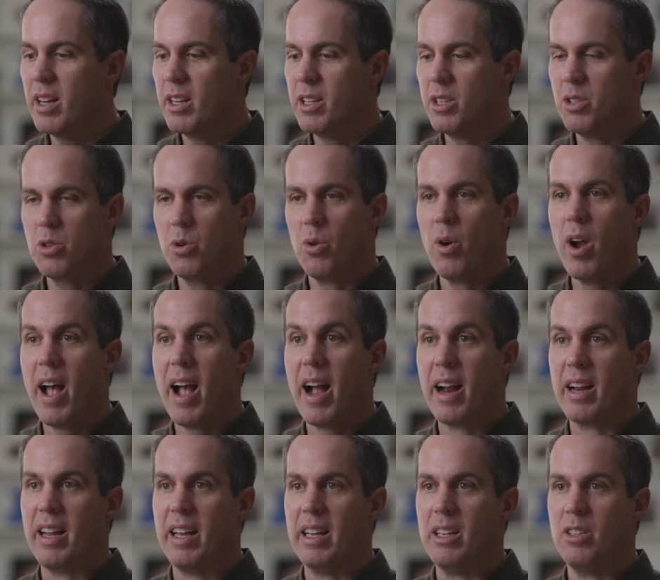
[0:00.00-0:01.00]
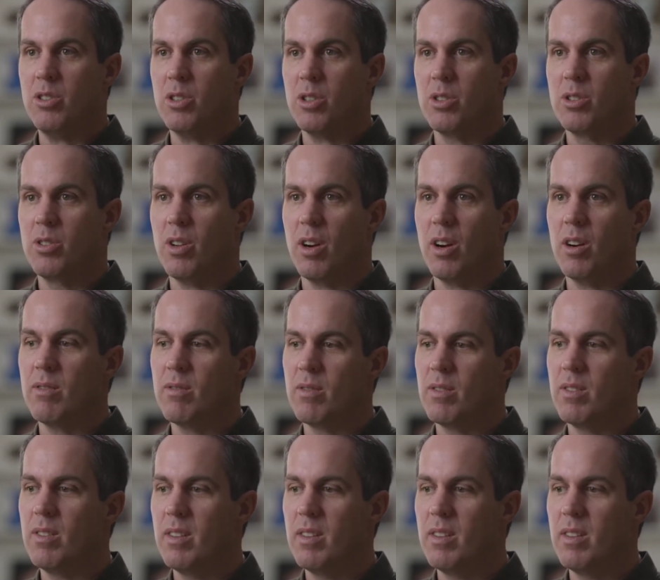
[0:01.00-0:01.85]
contract and just start,